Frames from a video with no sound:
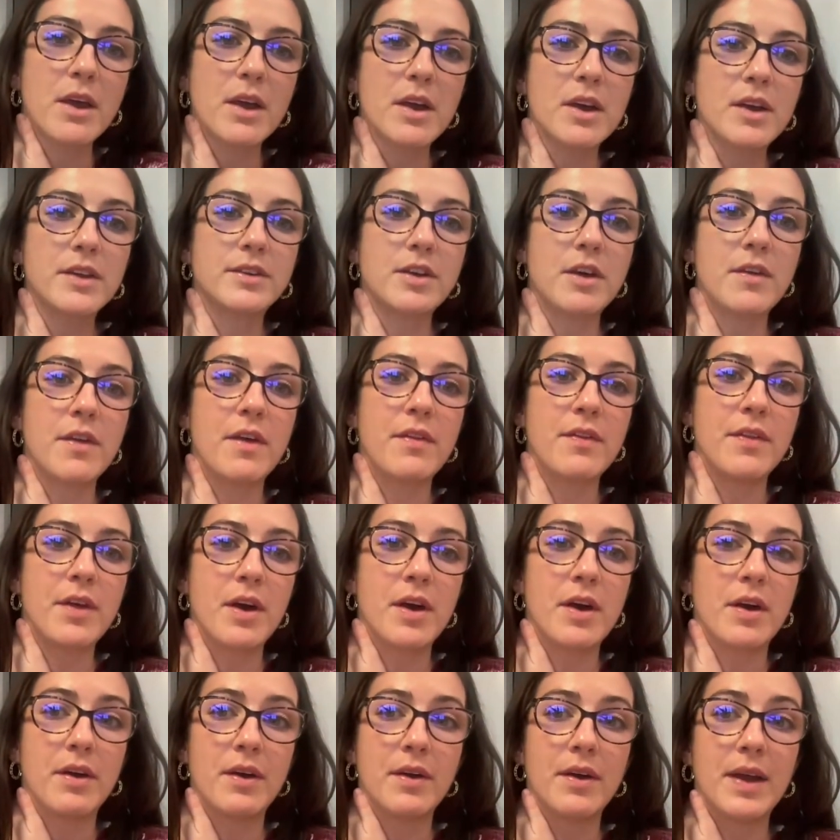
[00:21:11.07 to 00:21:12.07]
so that
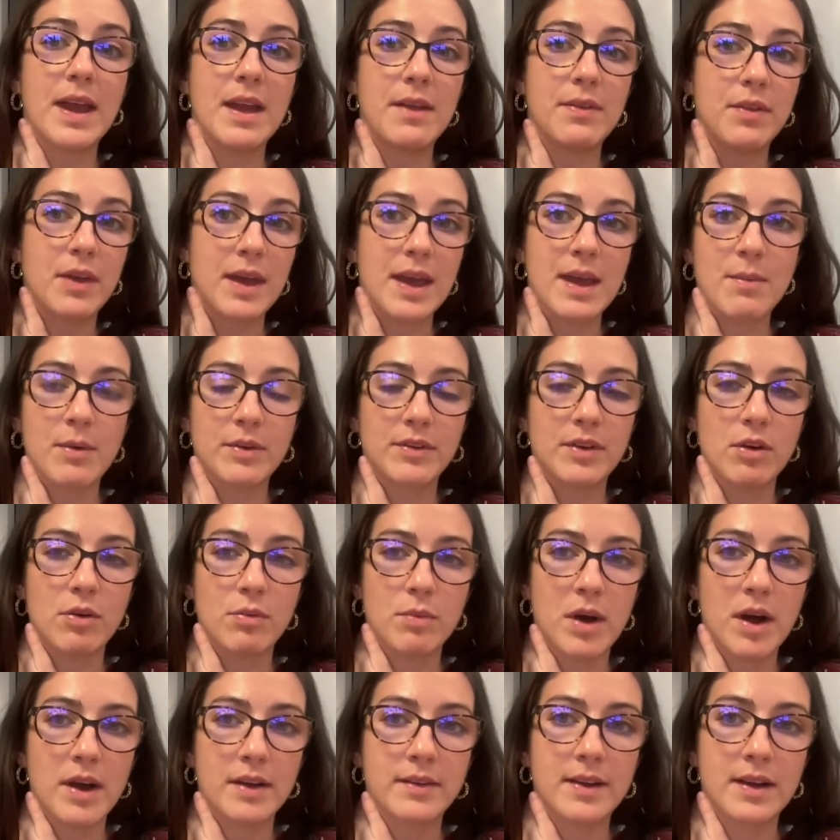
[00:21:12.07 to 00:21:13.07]
the emails that you're
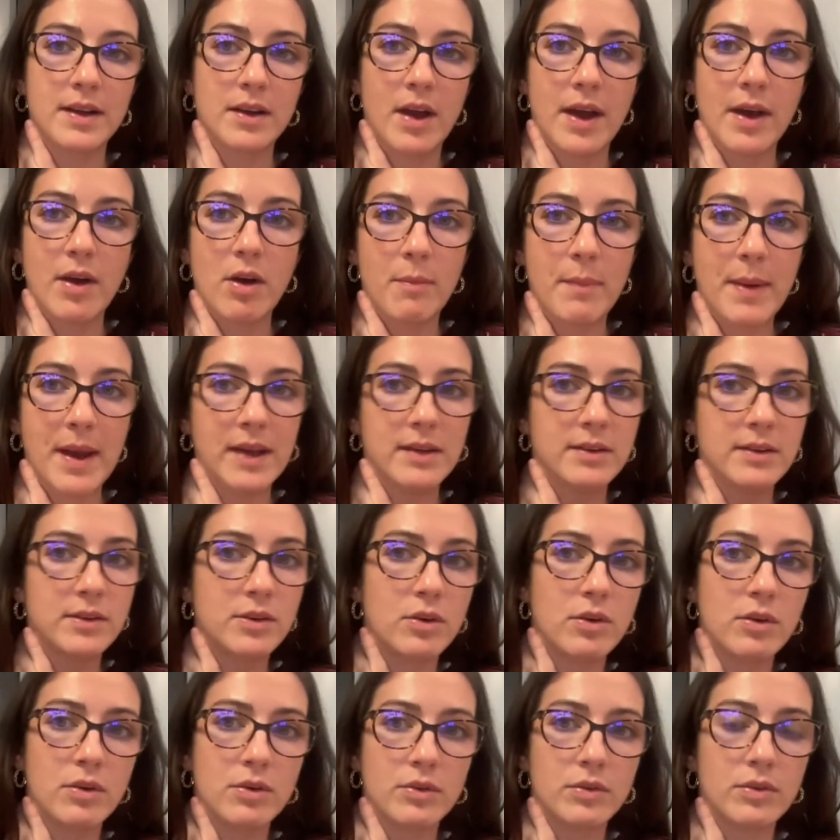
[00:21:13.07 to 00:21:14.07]
writing like are based
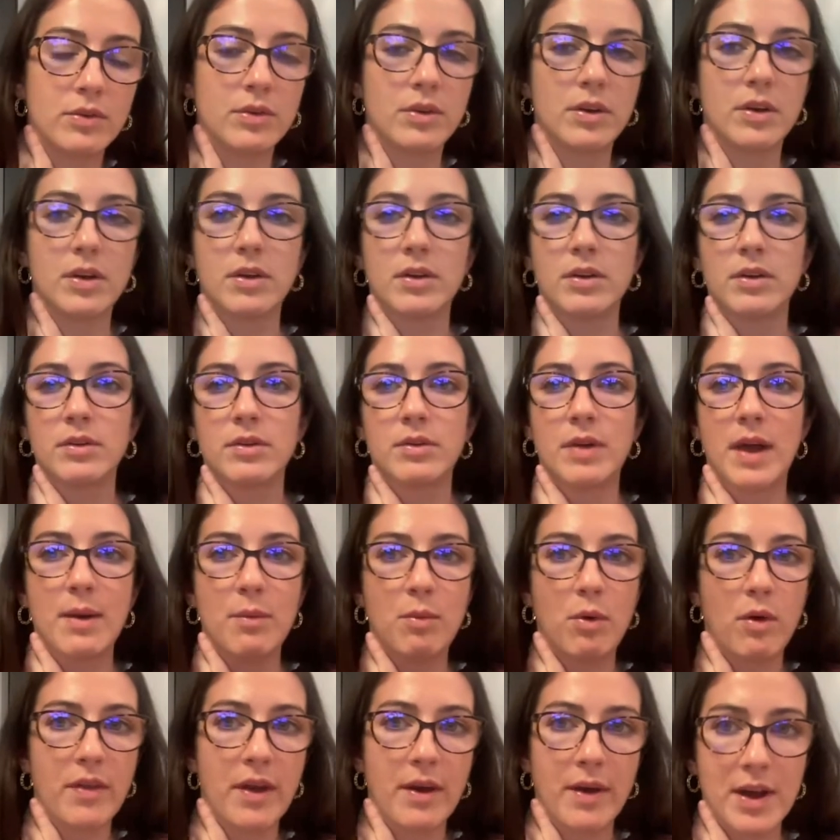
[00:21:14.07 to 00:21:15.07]
on like
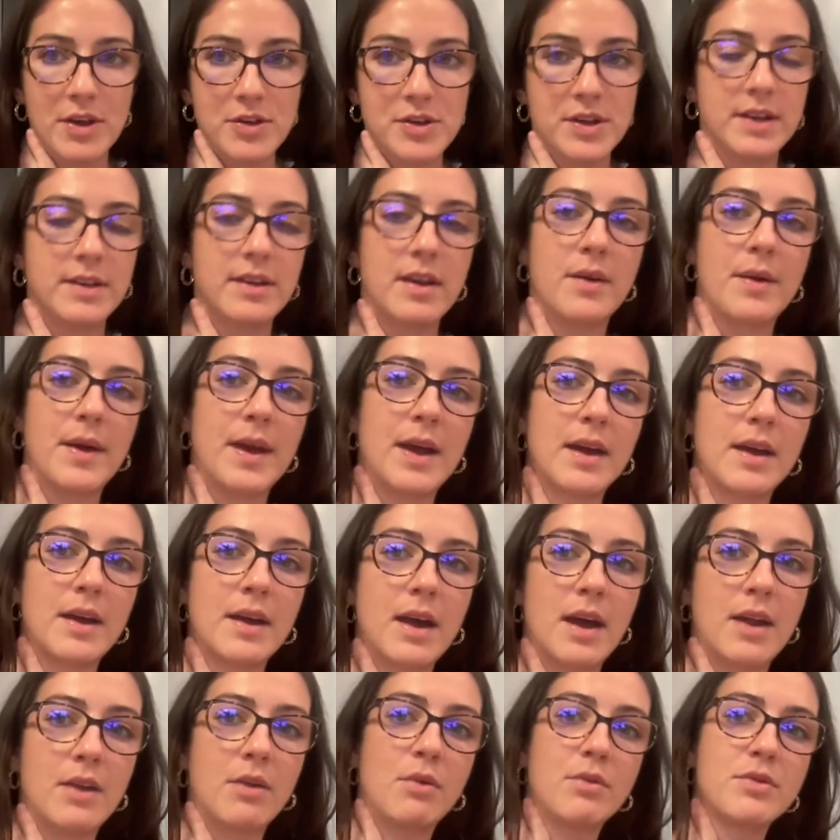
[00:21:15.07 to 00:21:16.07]
what they're actually doing
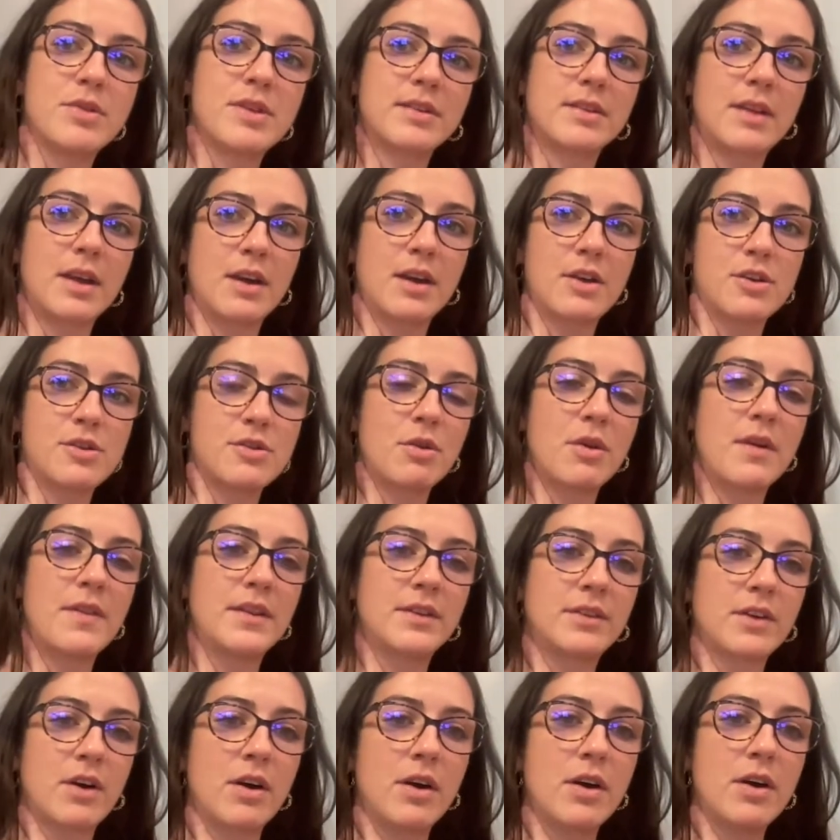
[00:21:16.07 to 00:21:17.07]
and not just like a shot in the
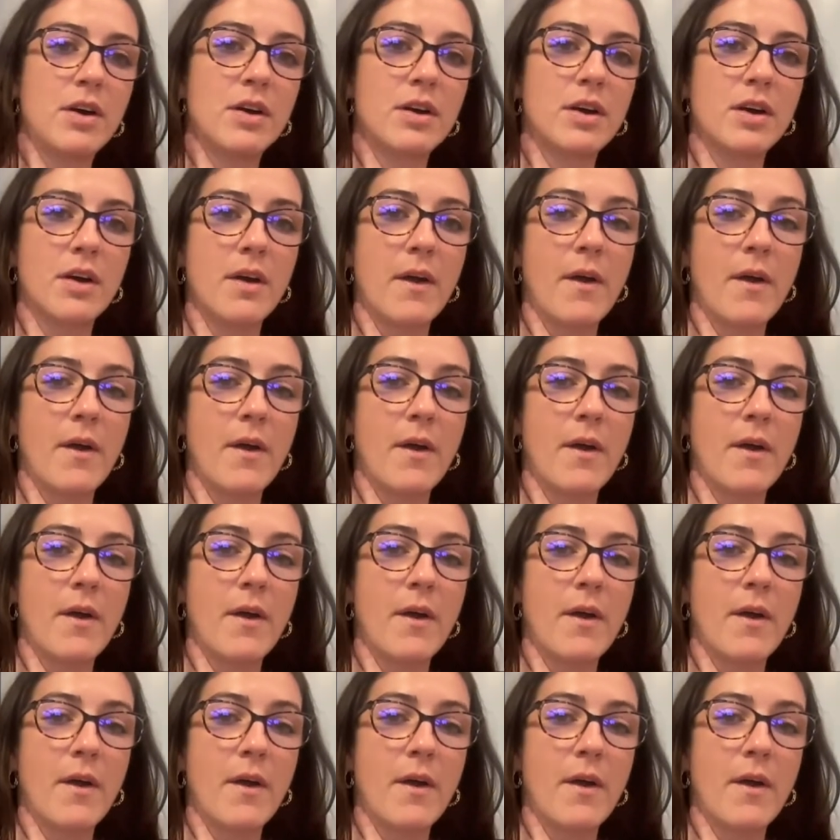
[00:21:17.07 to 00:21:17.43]
dark.